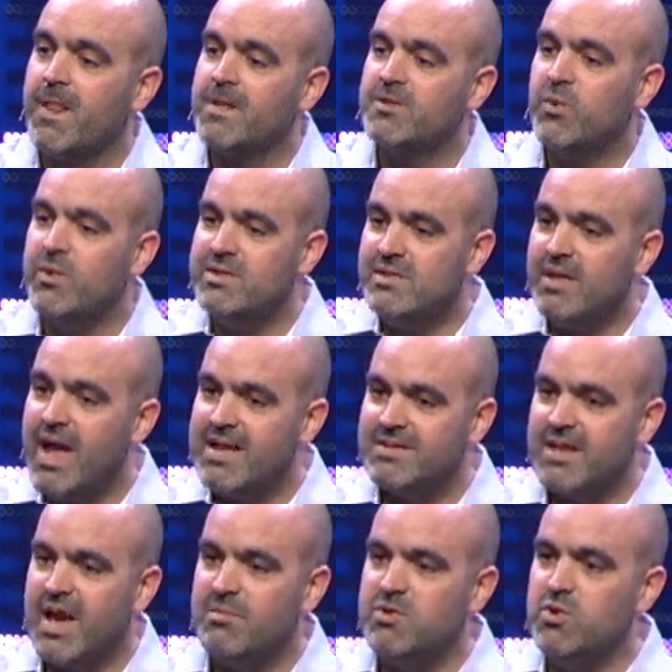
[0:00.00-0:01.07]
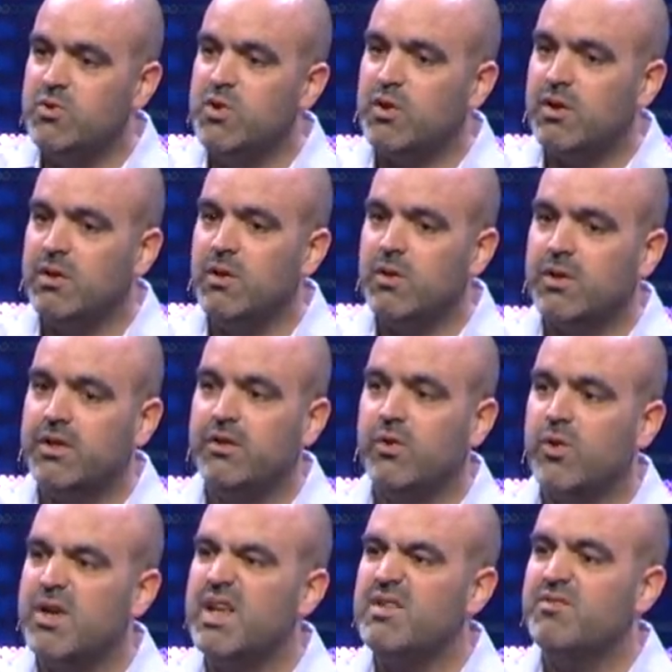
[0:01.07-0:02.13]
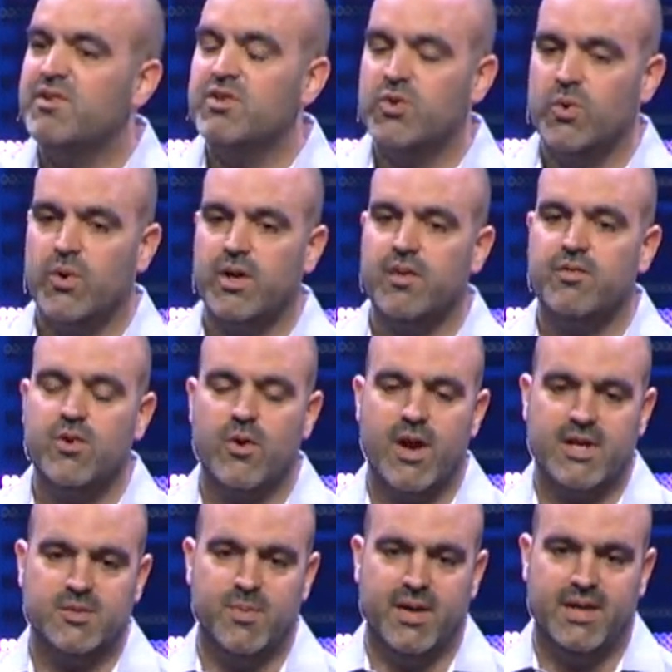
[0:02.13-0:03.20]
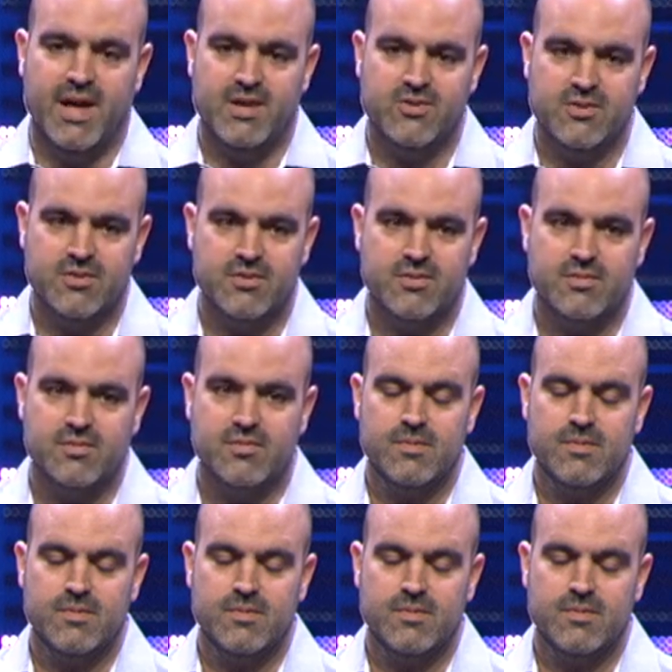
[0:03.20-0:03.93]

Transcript: So when's the last time you took a look or an inventory of your expectations?